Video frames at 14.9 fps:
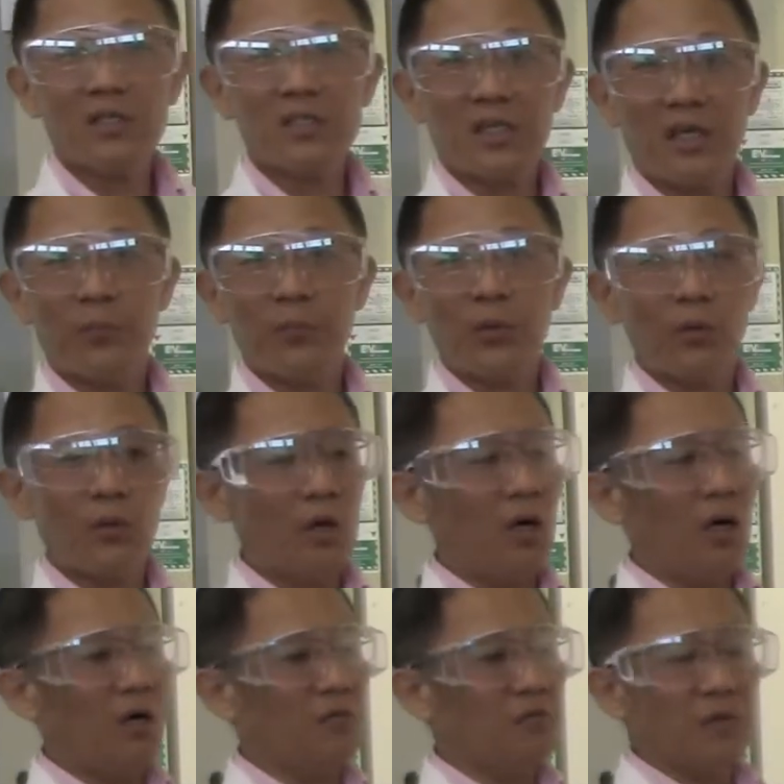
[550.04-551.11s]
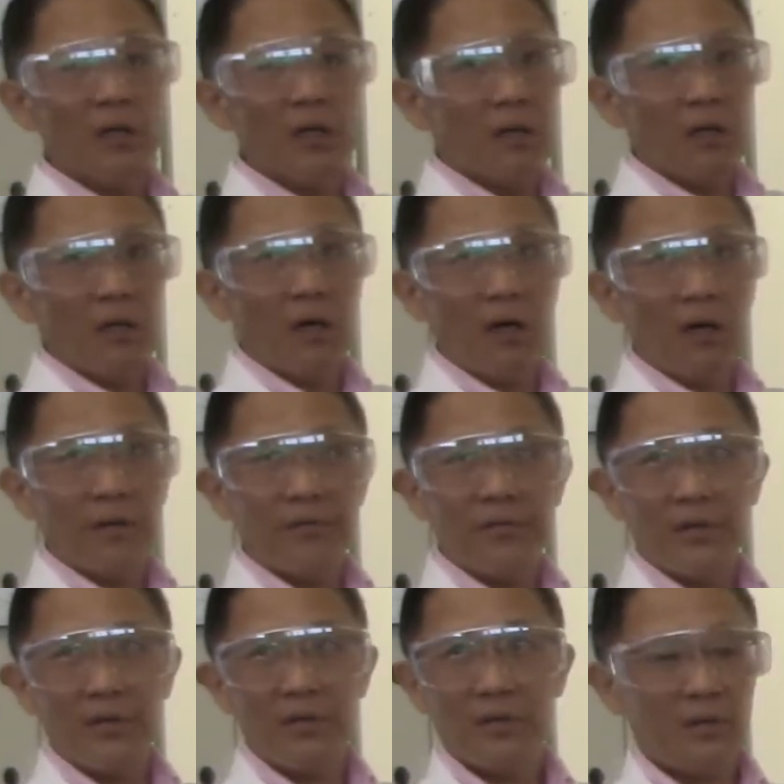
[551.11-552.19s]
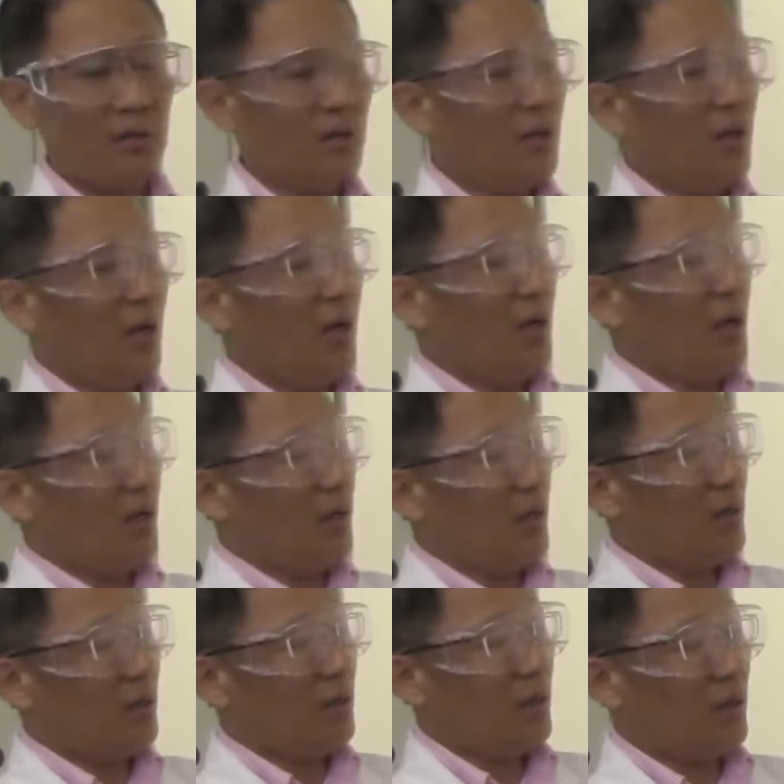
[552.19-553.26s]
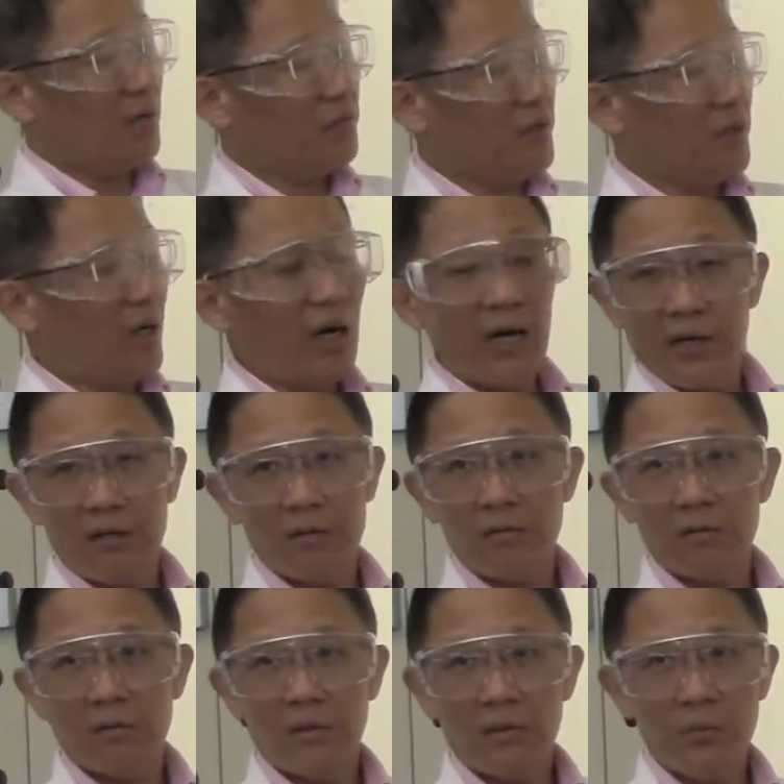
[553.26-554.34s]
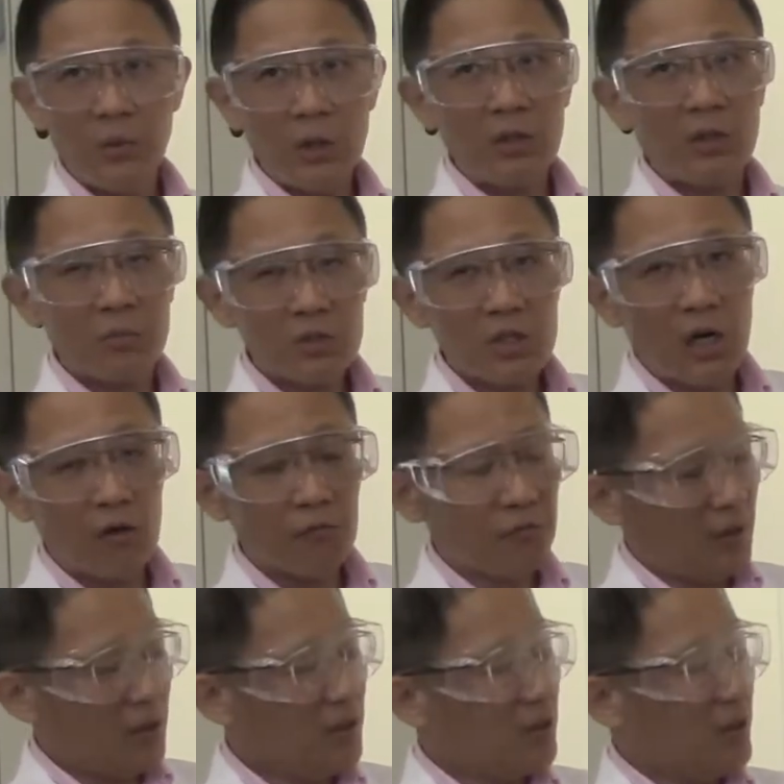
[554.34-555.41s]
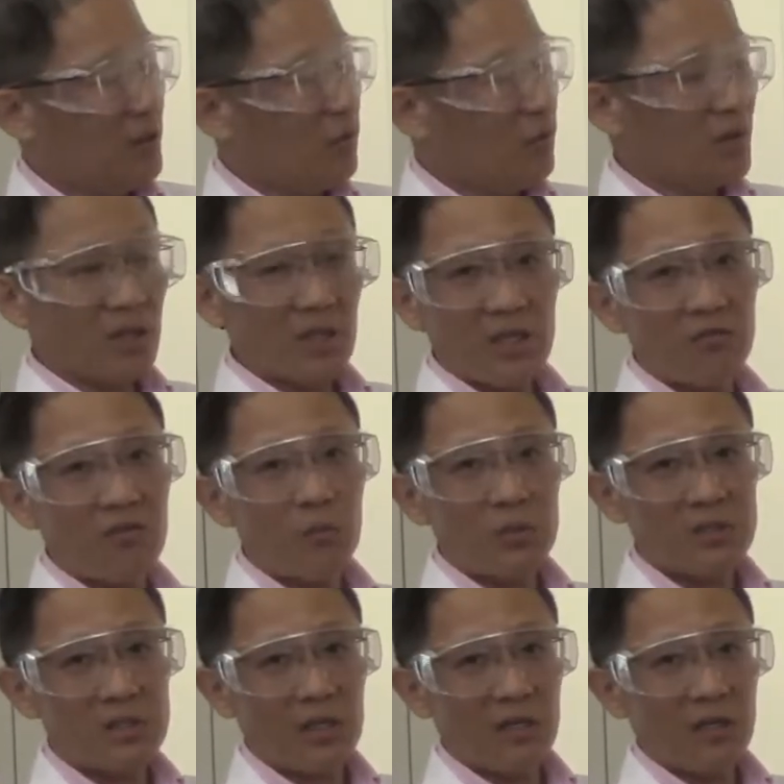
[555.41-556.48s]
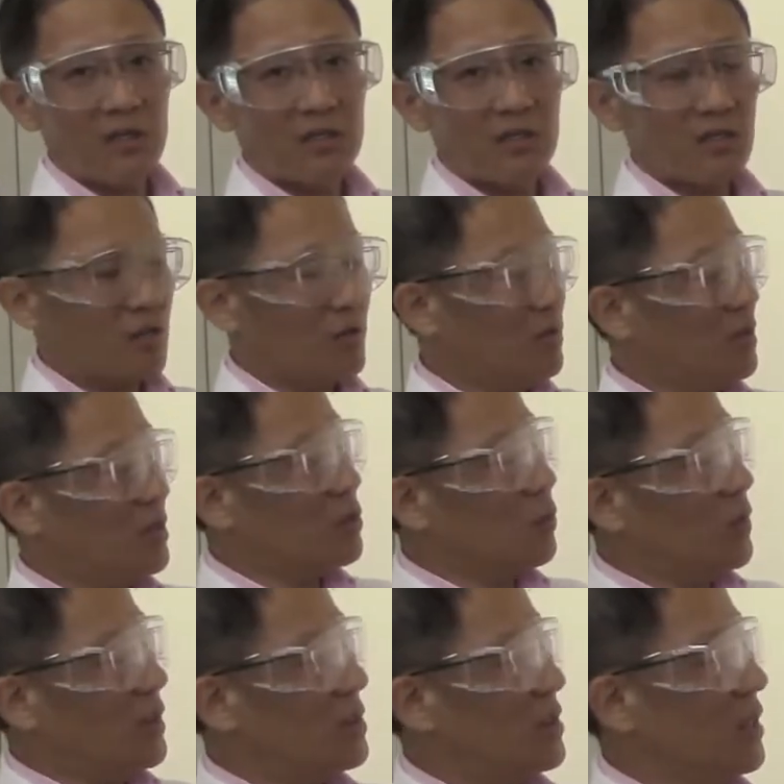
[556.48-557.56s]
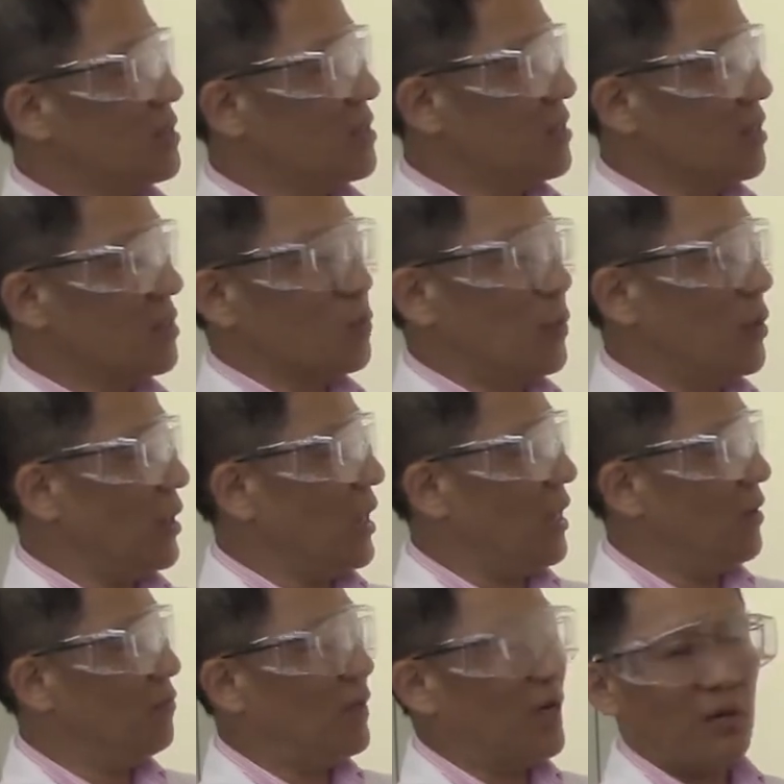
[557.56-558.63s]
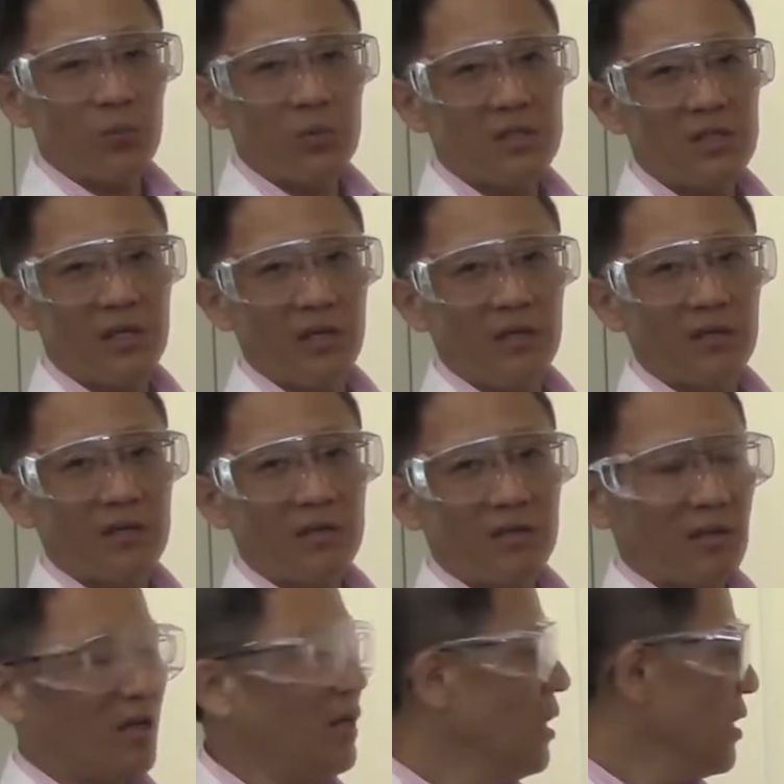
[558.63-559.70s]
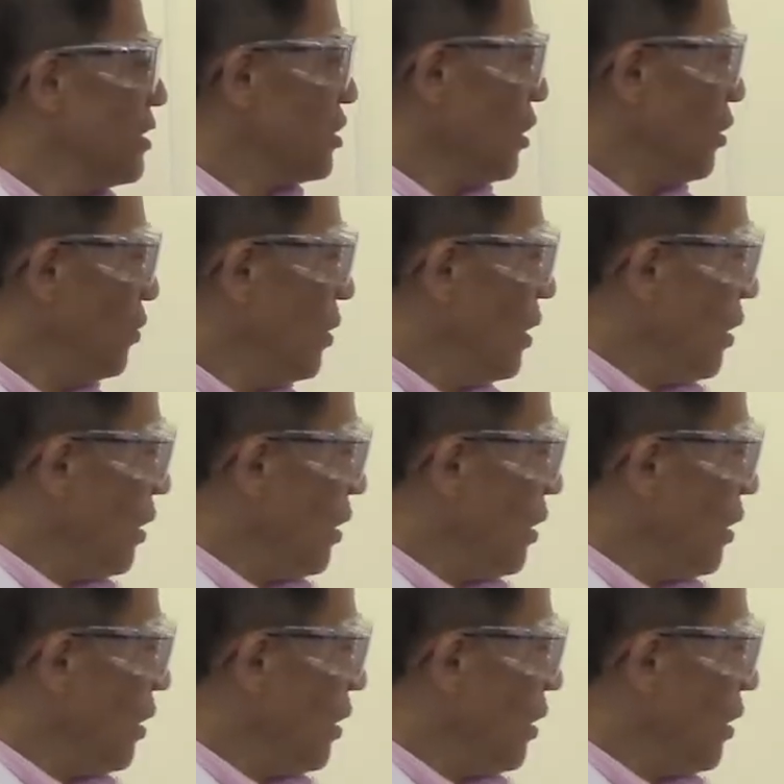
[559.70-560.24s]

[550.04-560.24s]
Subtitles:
sample of the iron ammonium sulfate with the given percentage. So this one's at 6.95%. Okay? So